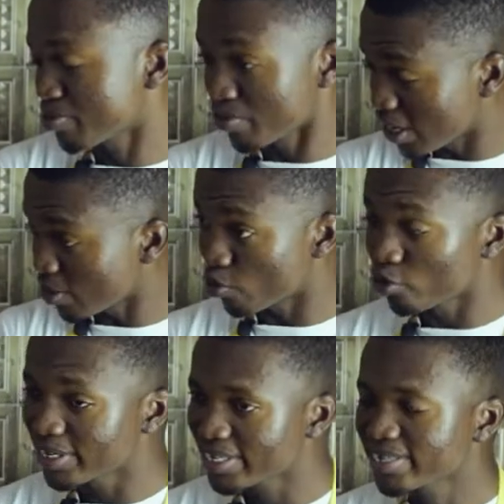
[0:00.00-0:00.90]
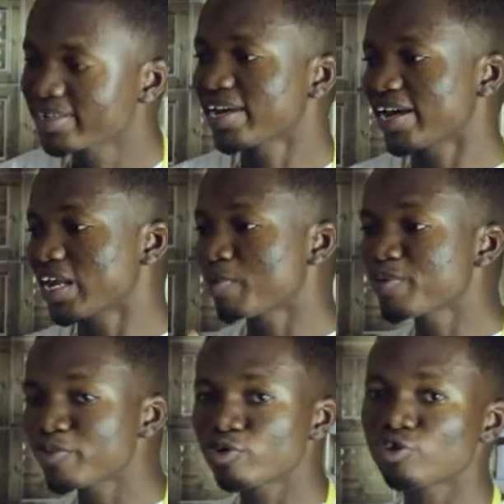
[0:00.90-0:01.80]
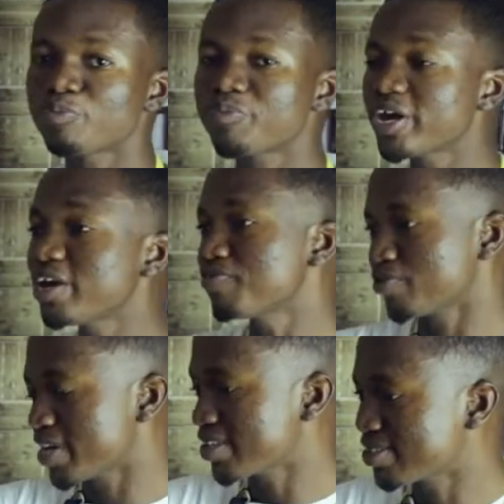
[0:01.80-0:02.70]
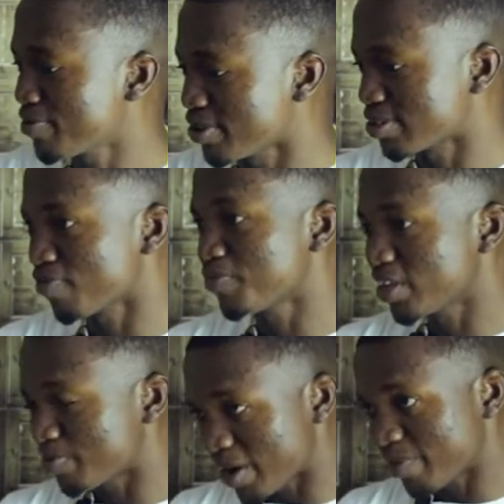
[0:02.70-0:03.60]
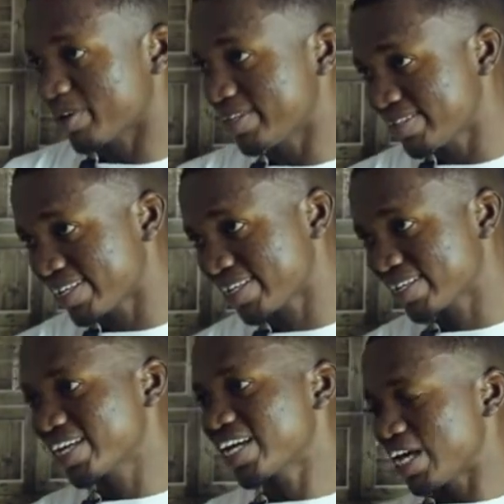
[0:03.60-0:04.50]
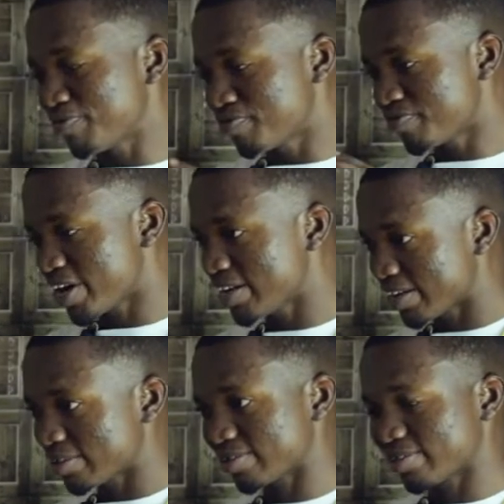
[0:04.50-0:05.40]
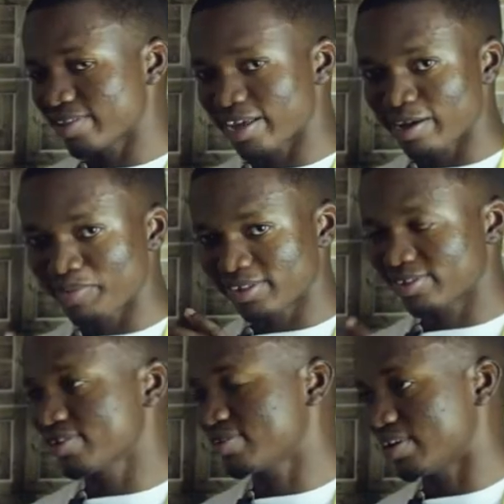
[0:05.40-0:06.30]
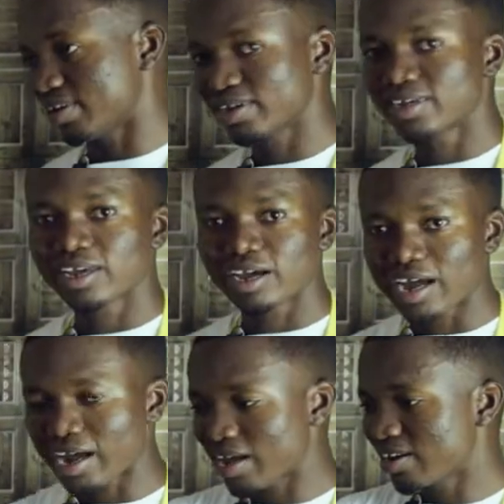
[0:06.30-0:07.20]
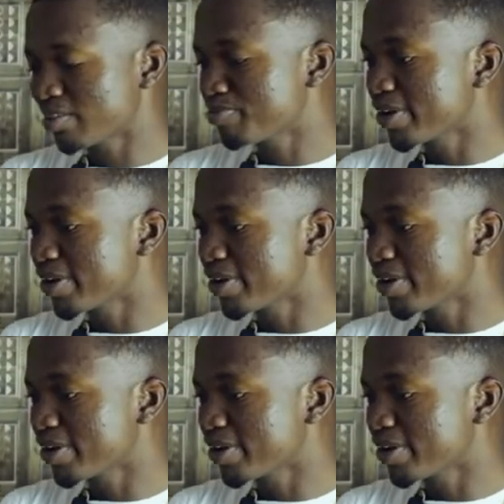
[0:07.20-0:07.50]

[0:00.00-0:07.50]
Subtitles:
Really good? And are people going to pay for that service of being a bank manager? If you find that intersection, at that